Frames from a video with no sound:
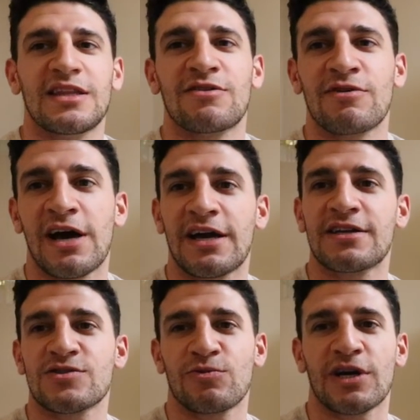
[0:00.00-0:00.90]
And then Ryan
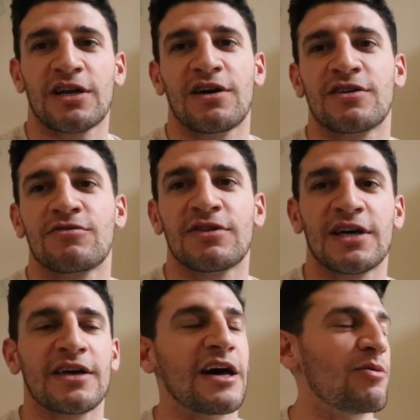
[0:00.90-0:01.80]
is working on doing
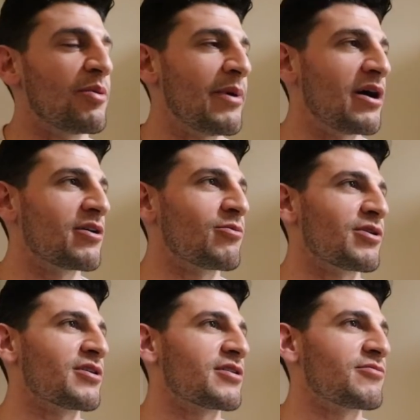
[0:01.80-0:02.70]
like album
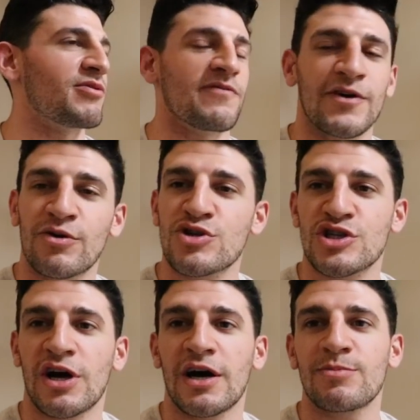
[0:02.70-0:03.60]
artwork with
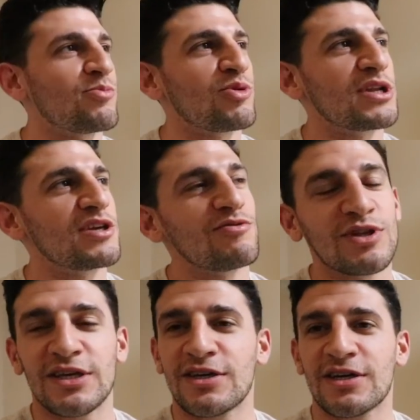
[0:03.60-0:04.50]
Photoshop. Pretty
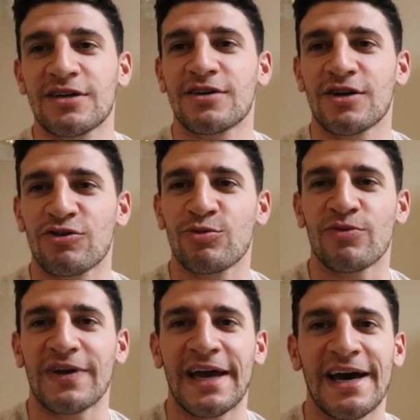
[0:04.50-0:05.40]
unique group
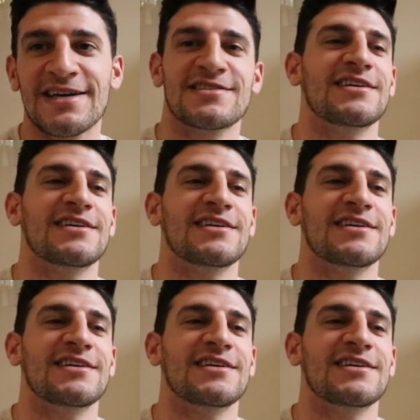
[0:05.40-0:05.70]
of guys